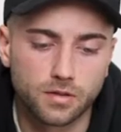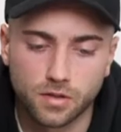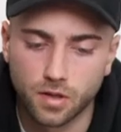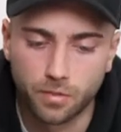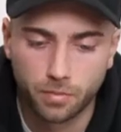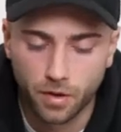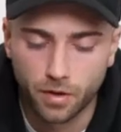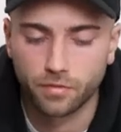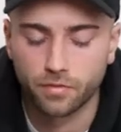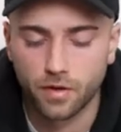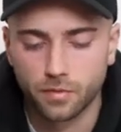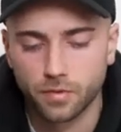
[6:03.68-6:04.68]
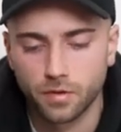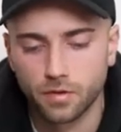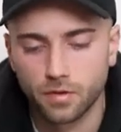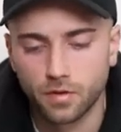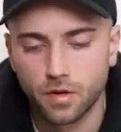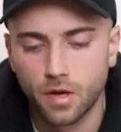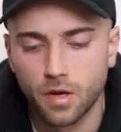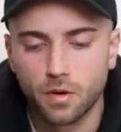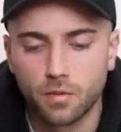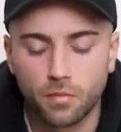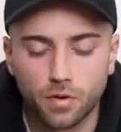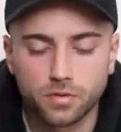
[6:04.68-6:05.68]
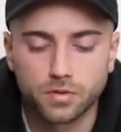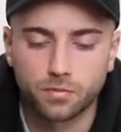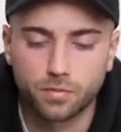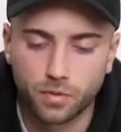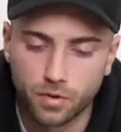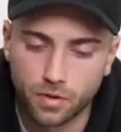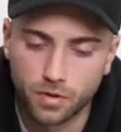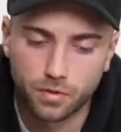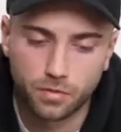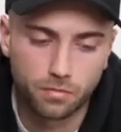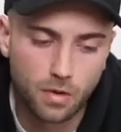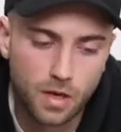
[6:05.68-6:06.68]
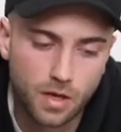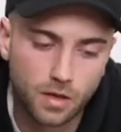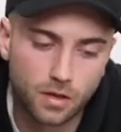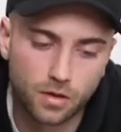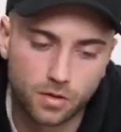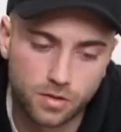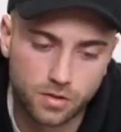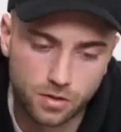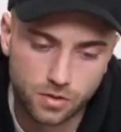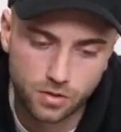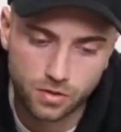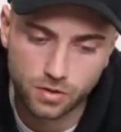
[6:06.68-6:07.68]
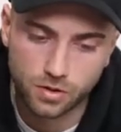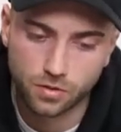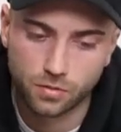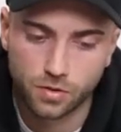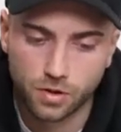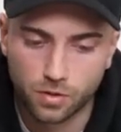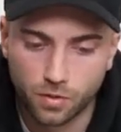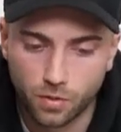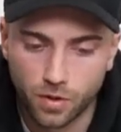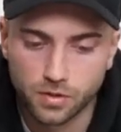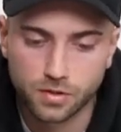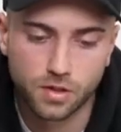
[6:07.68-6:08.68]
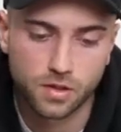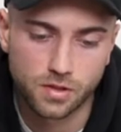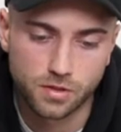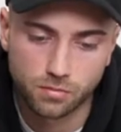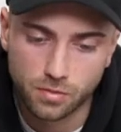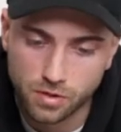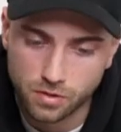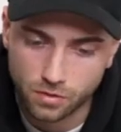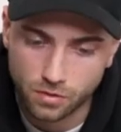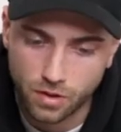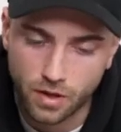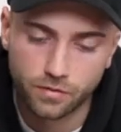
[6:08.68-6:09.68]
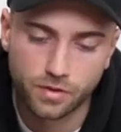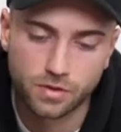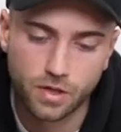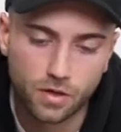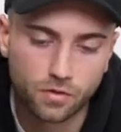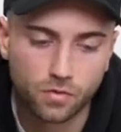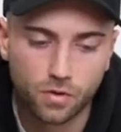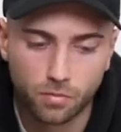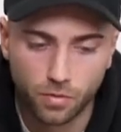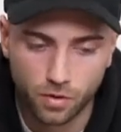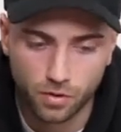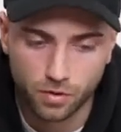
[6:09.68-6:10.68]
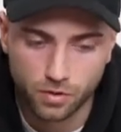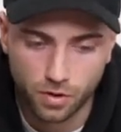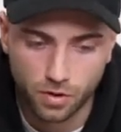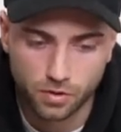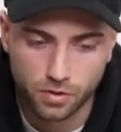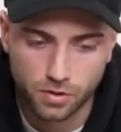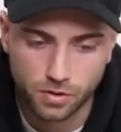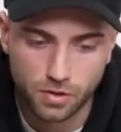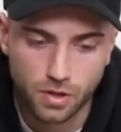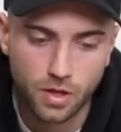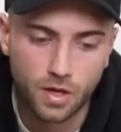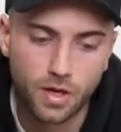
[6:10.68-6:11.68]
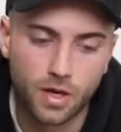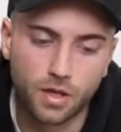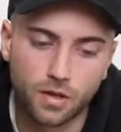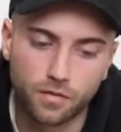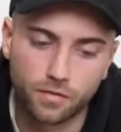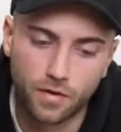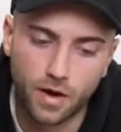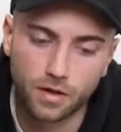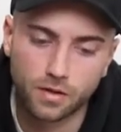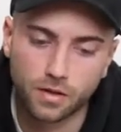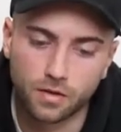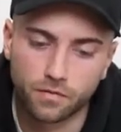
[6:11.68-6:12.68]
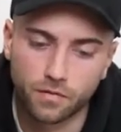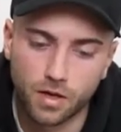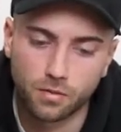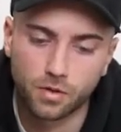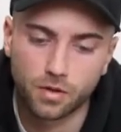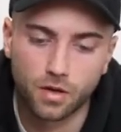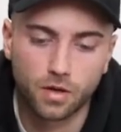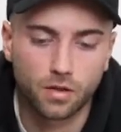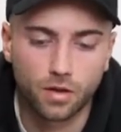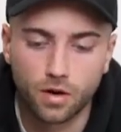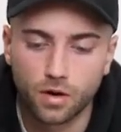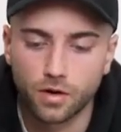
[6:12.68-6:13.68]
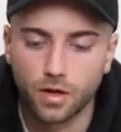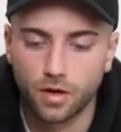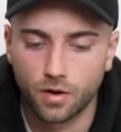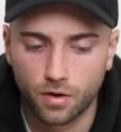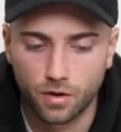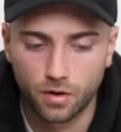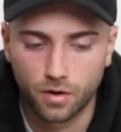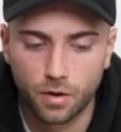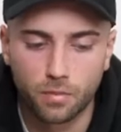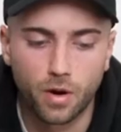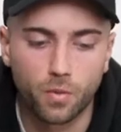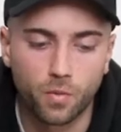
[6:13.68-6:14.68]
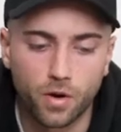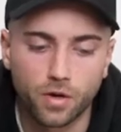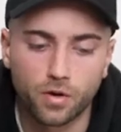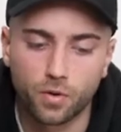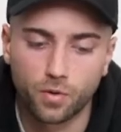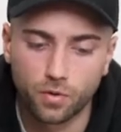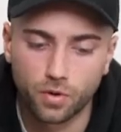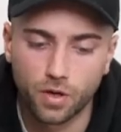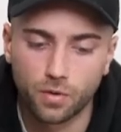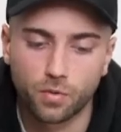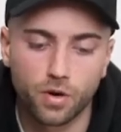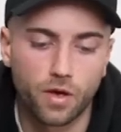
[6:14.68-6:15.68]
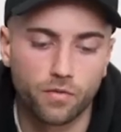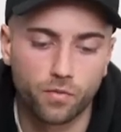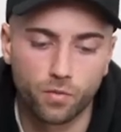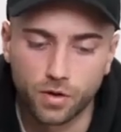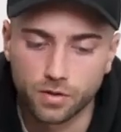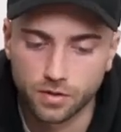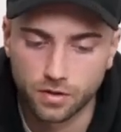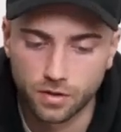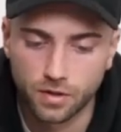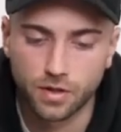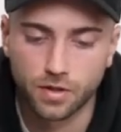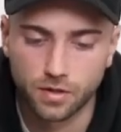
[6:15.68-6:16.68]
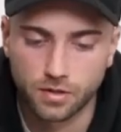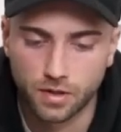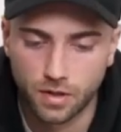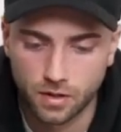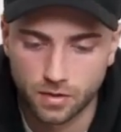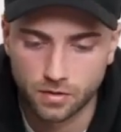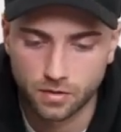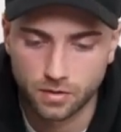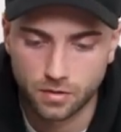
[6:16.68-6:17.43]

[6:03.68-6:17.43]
the LeBerry family. Most important, making their decision to request a dismissal of the second-degree murder charges in the fact that the family thought long and hard about what Corey would have wanted in this case.